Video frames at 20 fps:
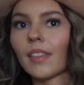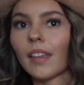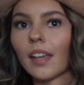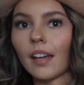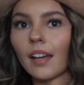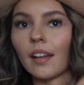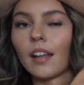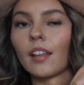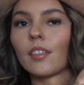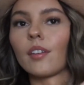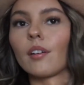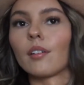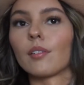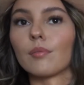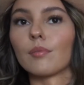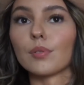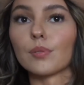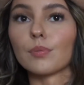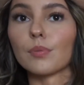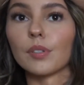and I thought it
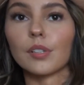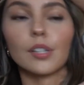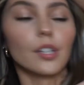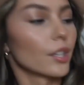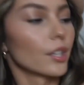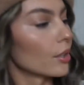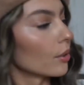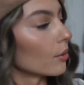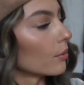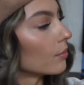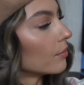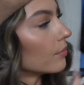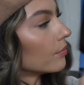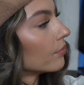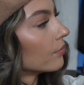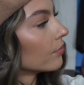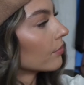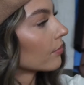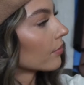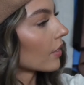was really cute,
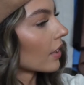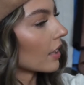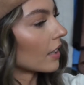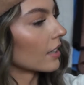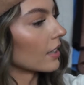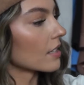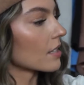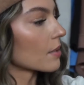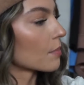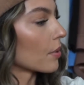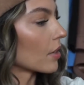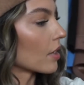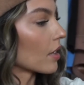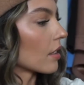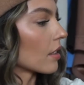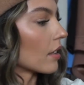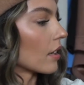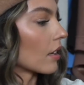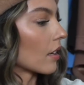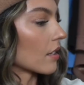and it's pretty
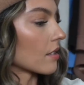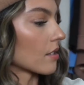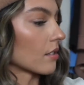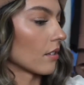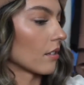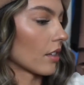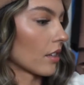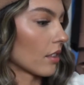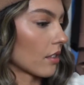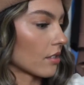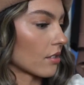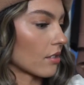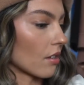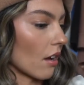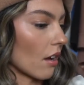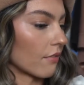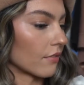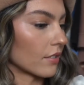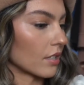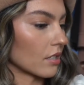thick. It's not like the
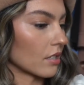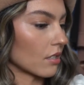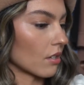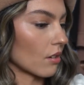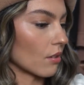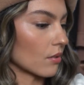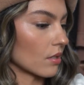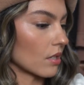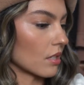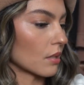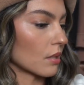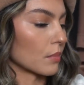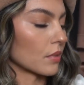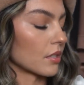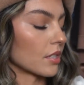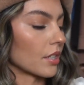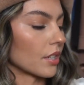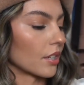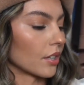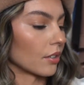softest, coziest
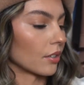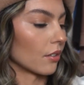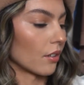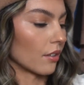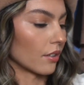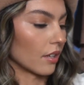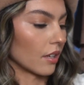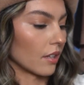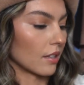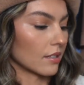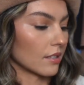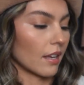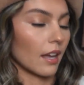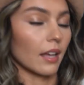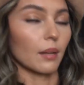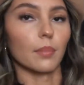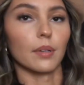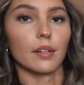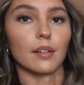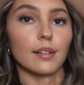material on the inside,
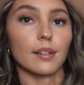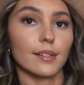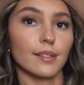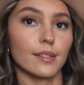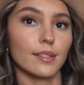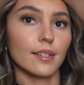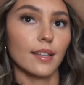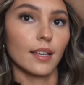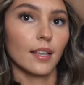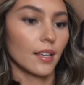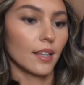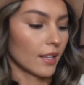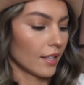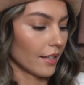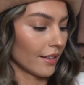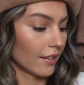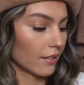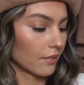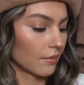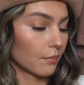but it is
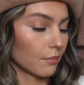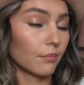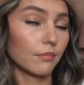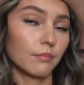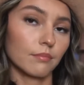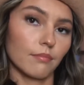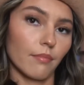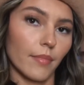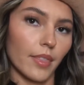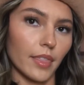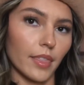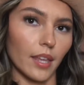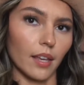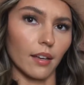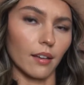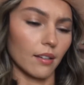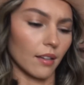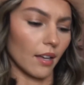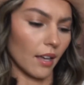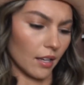
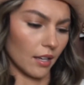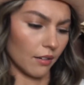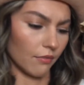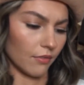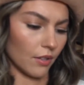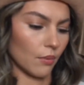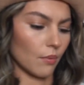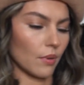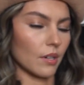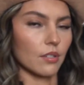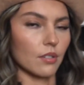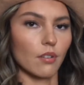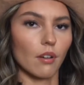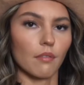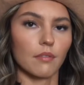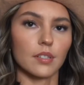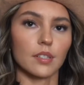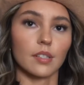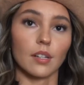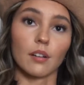thick, and if he wears
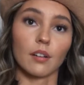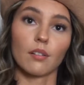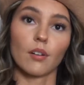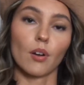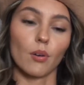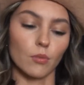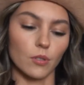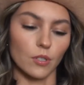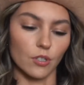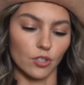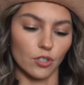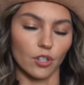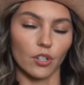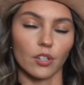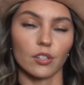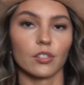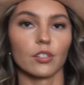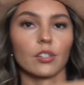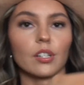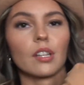obviously a cozy shirt
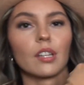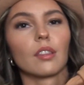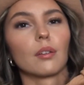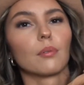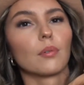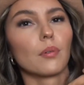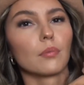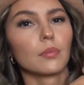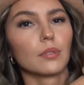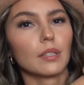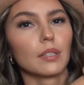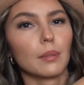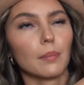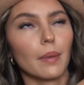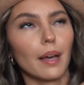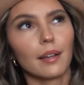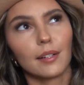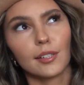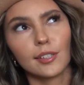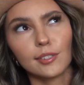underneath, it won't really
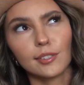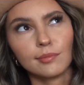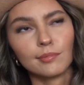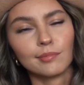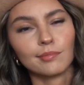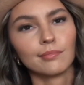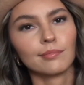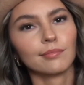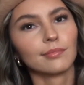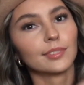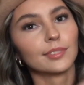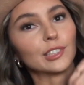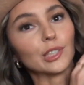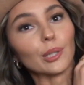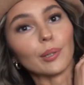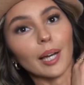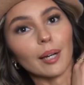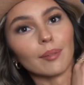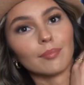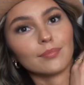matter. So
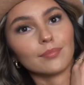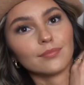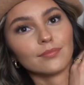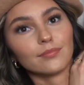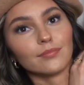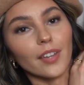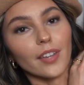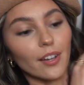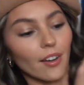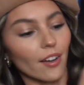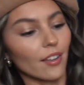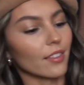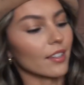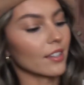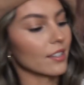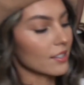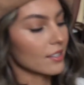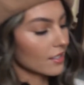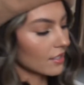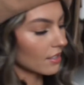yeah, I got
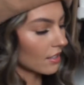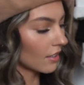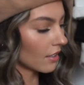this.